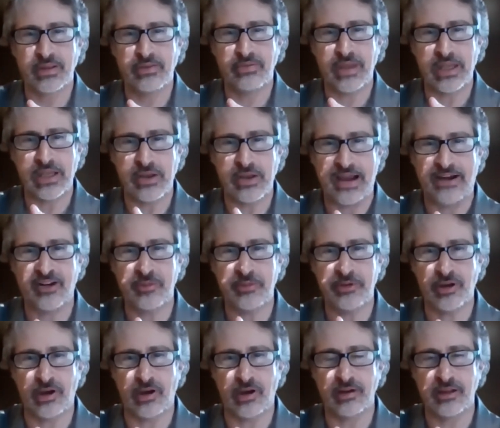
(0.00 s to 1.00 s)
then you have to be
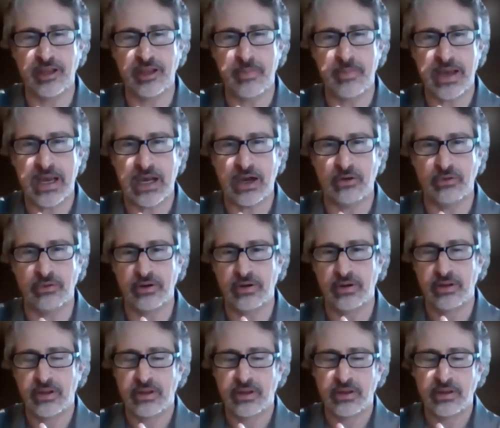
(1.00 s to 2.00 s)
talking about
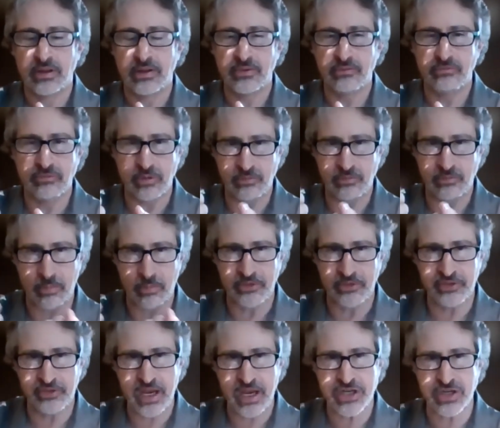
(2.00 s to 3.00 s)

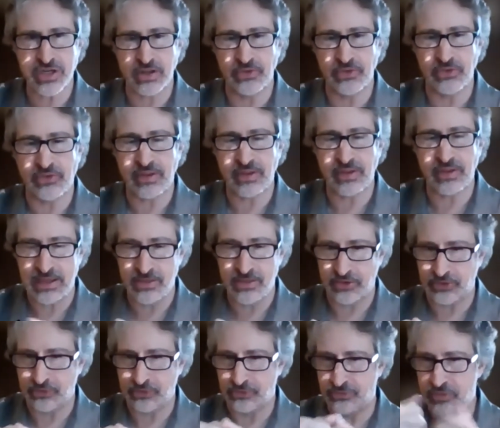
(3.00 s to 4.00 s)
representations in
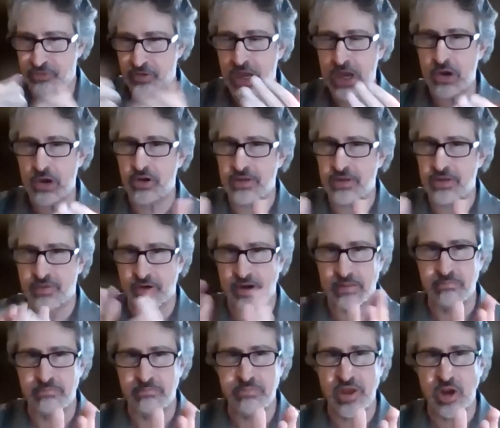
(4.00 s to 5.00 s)
this very,
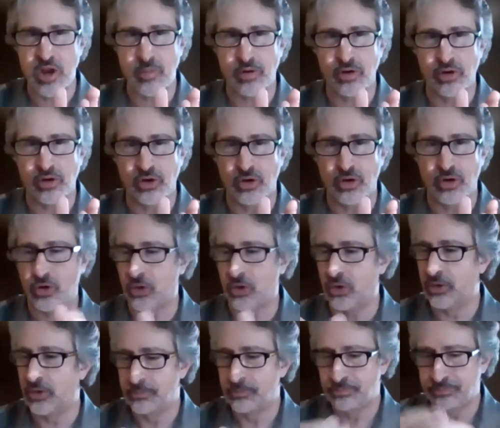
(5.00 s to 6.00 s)
very
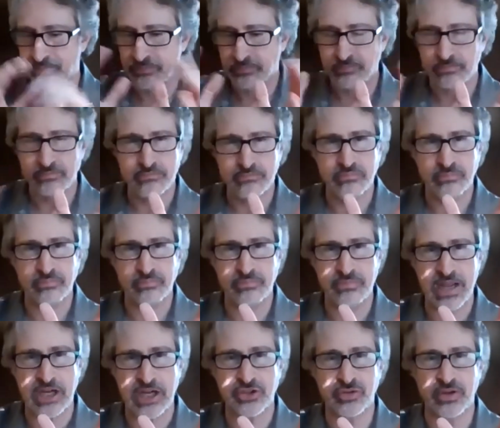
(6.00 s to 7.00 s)
minimal
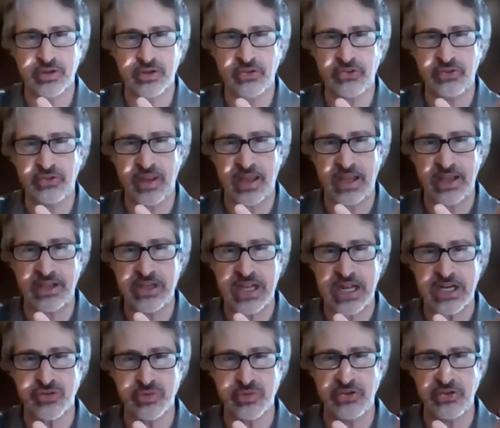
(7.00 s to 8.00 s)

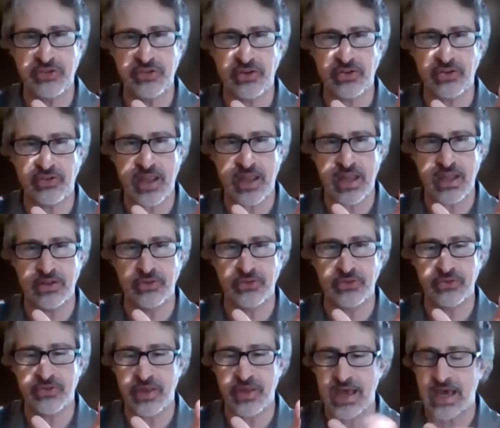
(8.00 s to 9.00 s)
naturalistic
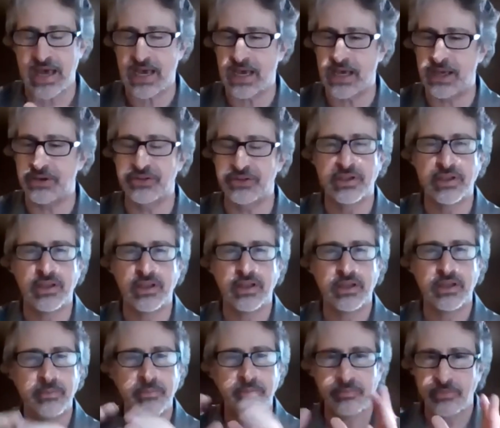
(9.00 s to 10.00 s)
sense that
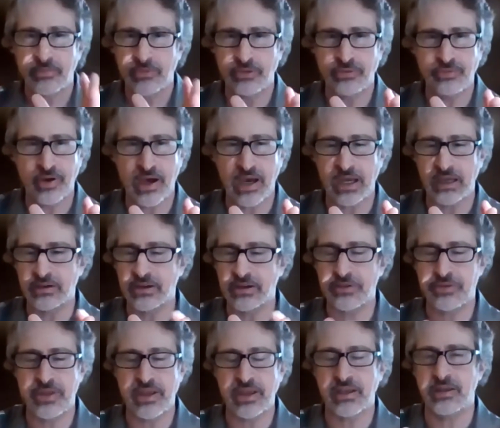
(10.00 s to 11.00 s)
you find, I
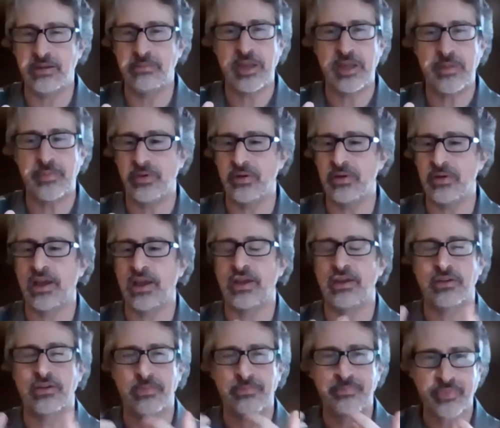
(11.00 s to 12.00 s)
think, in people
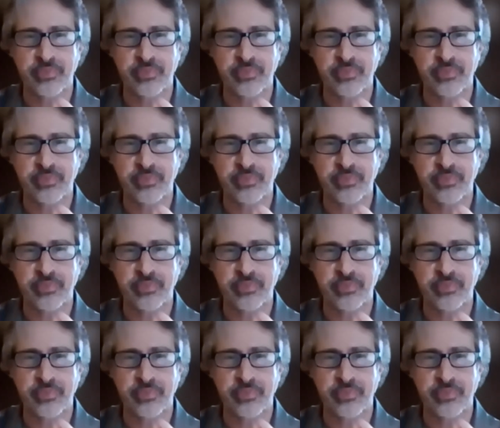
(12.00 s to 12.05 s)
like